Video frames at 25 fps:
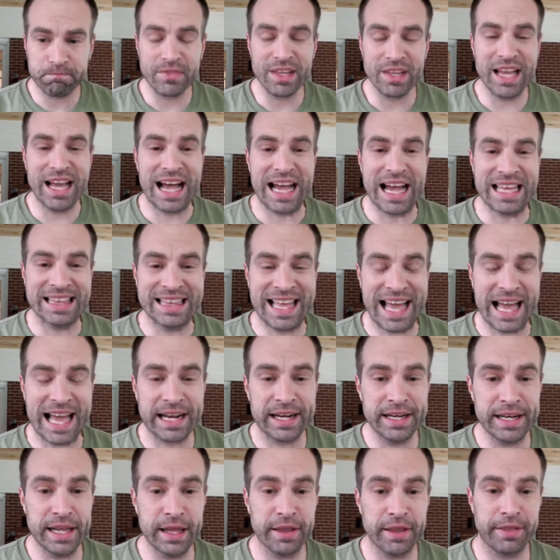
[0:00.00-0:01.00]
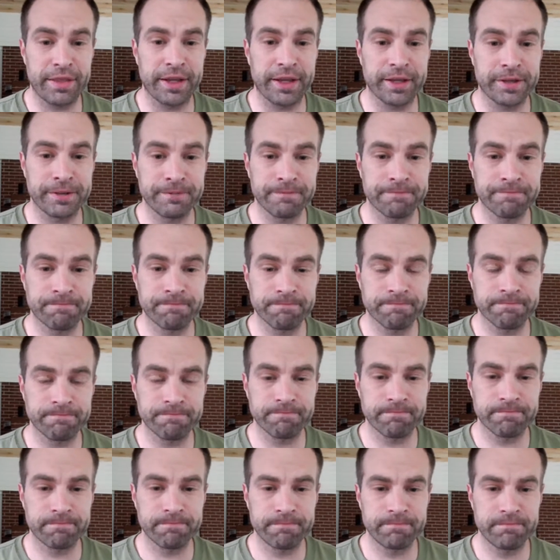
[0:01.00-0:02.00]
I lack nothing,
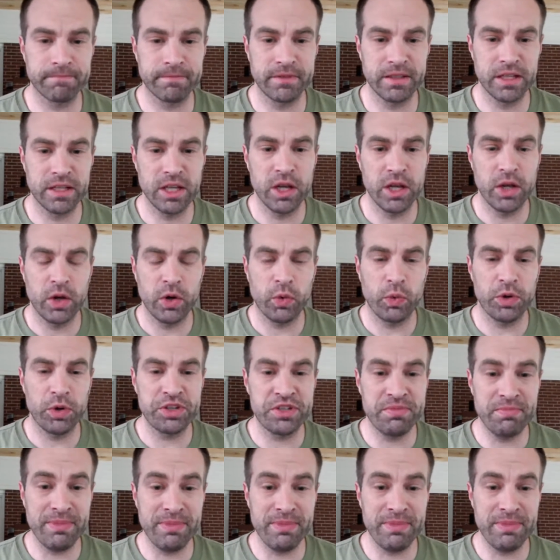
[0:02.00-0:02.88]
which